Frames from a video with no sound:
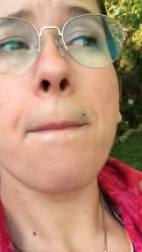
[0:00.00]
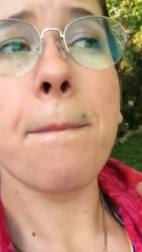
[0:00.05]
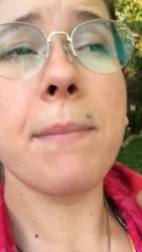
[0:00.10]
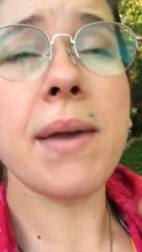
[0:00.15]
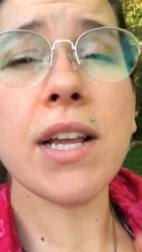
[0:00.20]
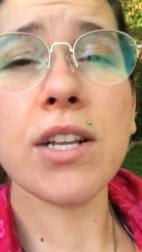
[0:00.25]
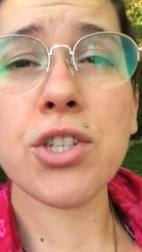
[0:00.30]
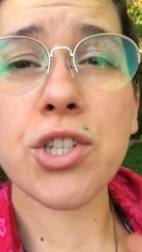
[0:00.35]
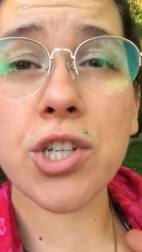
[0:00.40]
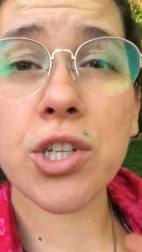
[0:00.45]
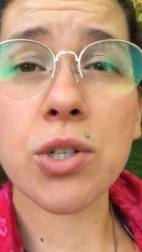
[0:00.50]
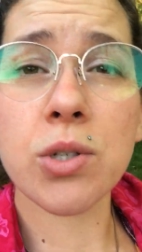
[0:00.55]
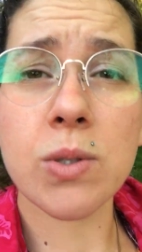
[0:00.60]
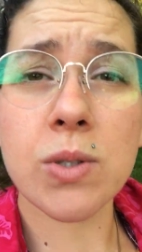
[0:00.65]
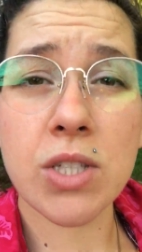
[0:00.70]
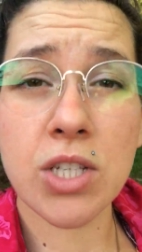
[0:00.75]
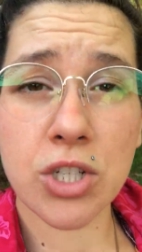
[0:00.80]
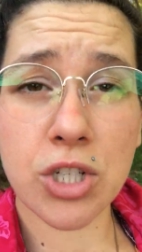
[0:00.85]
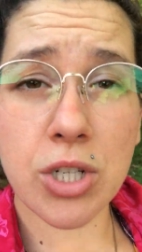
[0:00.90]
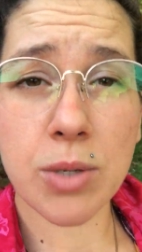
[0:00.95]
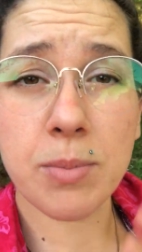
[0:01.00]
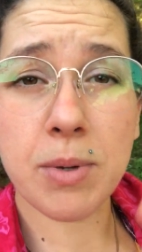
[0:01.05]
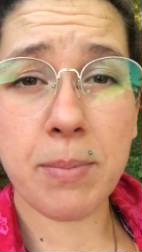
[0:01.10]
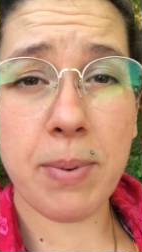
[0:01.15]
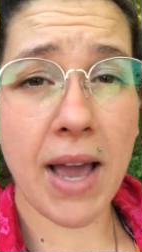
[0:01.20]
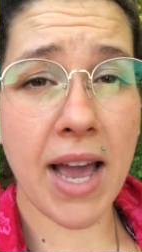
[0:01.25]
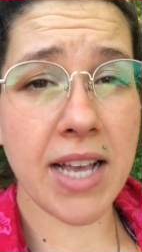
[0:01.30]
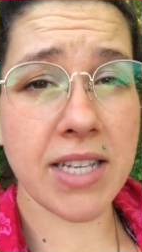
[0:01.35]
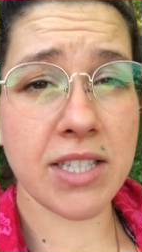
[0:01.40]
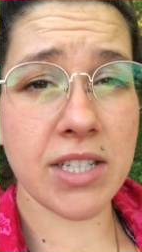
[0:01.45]
Mid-June, this should be
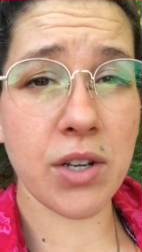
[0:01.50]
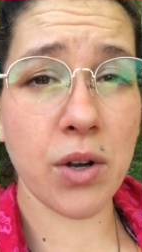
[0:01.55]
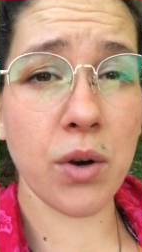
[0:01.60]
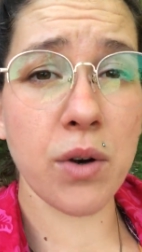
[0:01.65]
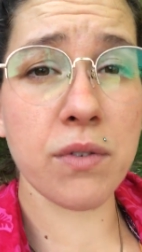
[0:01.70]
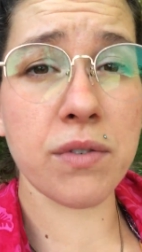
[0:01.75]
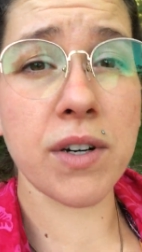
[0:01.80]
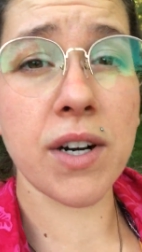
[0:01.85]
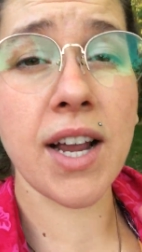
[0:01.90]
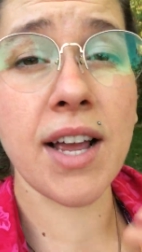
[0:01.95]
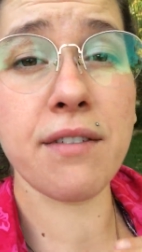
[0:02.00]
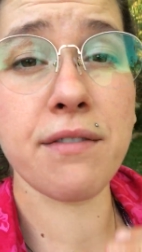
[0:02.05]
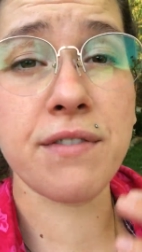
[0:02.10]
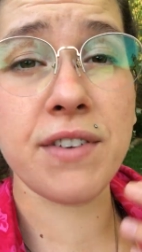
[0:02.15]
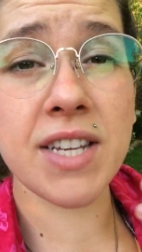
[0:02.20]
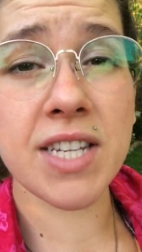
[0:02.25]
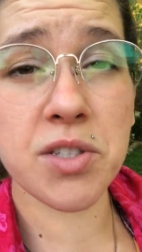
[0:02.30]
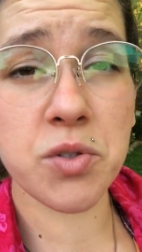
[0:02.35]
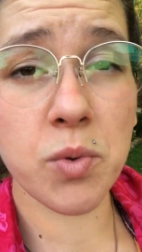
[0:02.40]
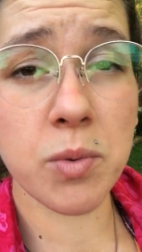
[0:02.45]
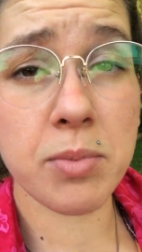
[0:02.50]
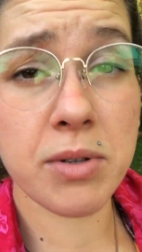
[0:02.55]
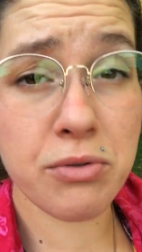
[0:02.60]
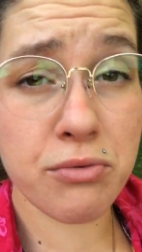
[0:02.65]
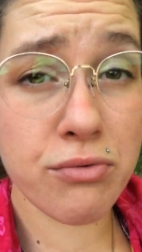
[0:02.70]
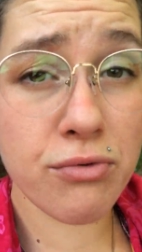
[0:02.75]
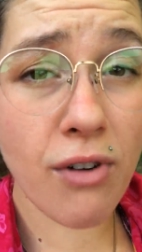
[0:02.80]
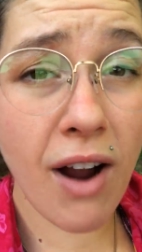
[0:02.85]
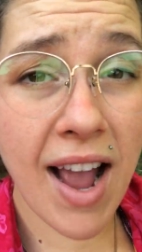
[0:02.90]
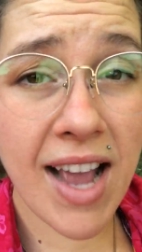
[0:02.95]
passing over, and Venus will be
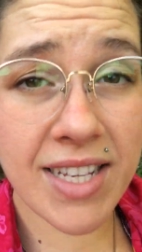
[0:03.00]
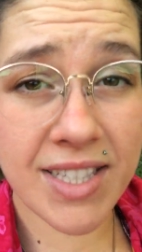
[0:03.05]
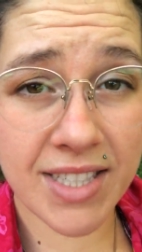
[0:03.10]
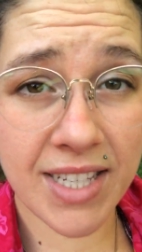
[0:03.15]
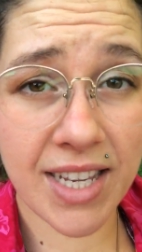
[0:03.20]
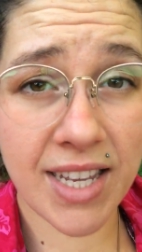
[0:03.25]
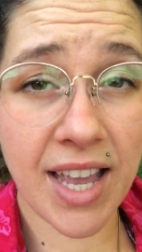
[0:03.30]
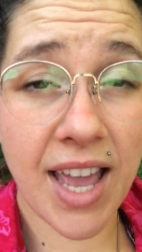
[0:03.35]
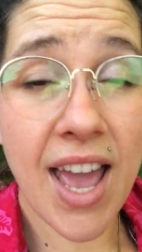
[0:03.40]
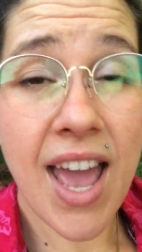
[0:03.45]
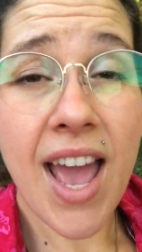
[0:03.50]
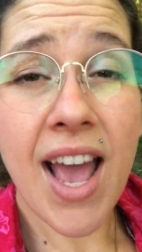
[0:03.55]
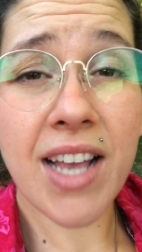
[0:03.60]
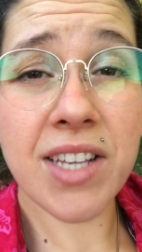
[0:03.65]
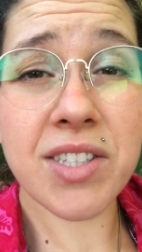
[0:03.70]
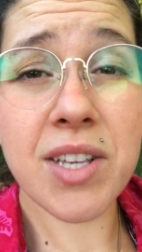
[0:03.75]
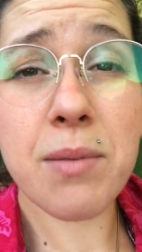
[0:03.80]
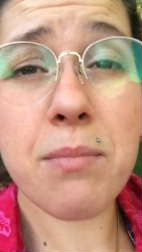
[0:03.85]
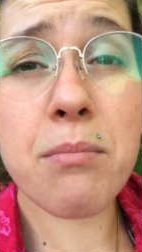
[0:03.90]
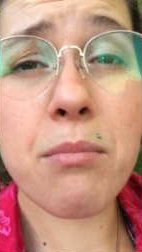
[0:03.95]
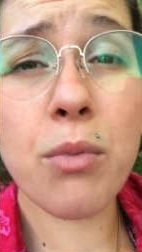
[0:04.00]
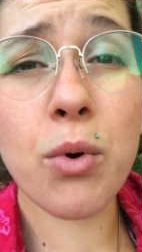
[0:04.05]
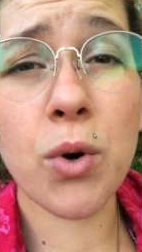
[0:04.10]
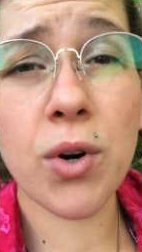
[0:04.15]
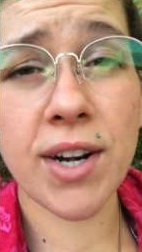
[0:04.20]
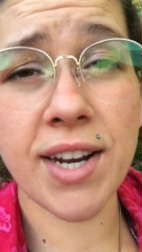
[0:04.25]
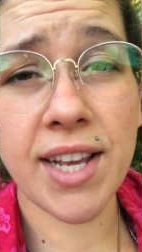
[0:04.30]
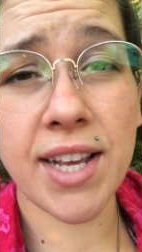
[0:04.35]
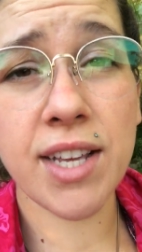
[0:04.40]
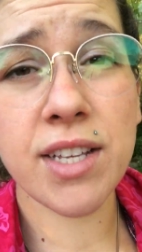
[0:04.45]
rising as a
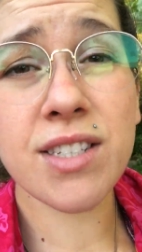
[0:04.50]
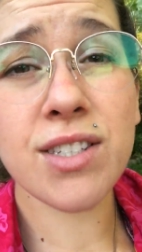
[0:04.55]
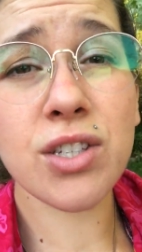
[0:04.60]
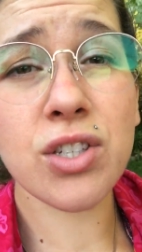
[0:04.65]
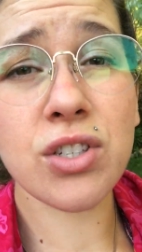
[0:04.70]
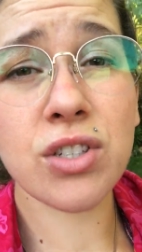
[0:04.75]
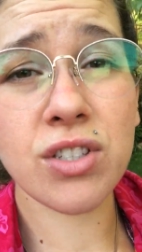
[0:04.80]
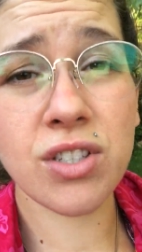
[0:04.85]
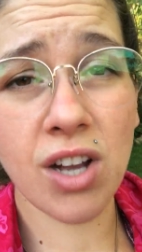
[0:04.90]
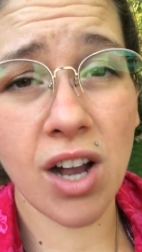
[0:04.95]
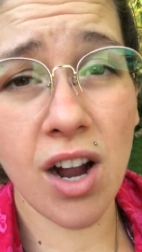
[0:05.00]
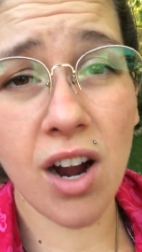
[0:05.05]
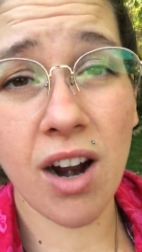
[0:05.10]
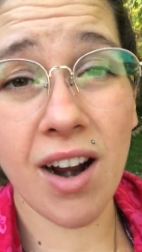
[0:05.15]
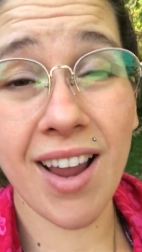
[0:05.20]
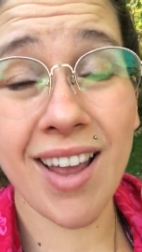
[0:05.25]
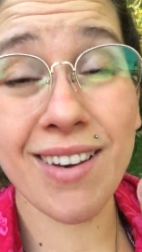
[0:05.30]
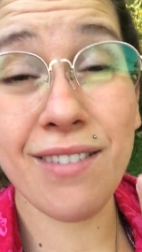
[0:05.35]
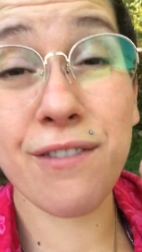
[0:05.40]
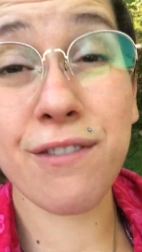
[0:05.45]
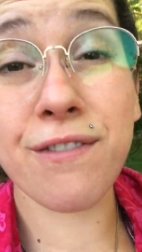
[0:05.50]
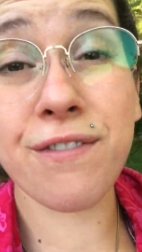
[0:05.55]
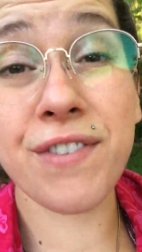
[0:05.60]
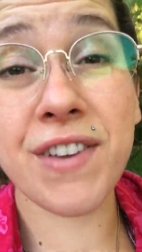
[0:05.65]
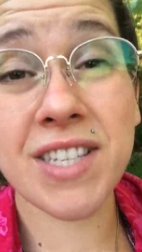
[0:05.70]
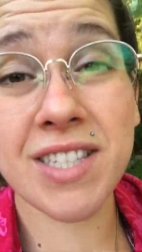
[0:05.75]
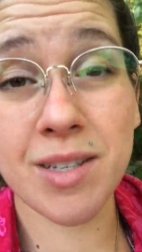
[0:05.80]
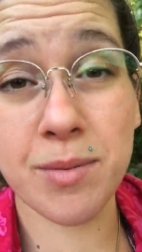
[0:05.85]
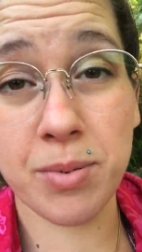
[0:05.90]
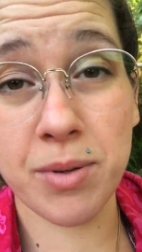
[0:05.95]
morning star and
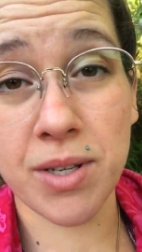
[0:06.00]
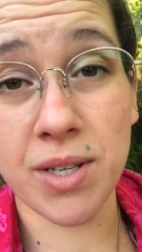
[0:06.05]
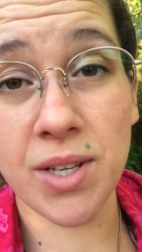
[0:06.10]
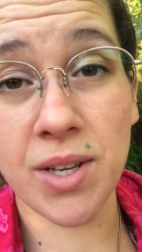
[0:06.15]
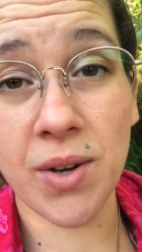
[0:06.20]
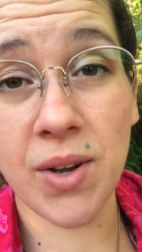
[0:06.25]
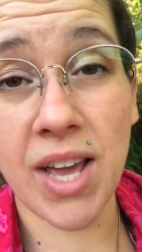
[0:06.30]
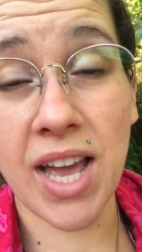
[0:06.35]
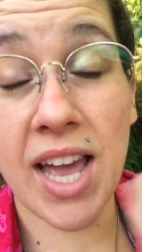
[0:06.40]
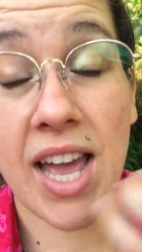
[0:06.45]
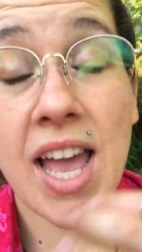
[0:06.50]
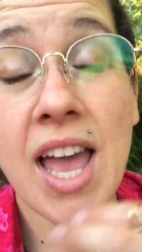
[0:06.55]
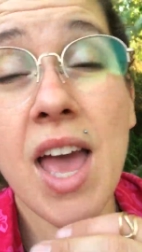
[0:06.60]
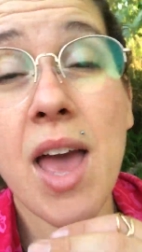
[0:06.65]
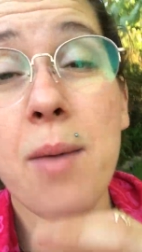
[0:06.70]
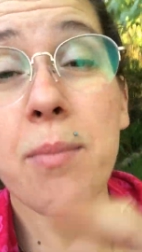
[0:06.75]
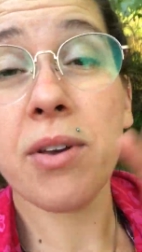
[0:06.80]
visible, okay?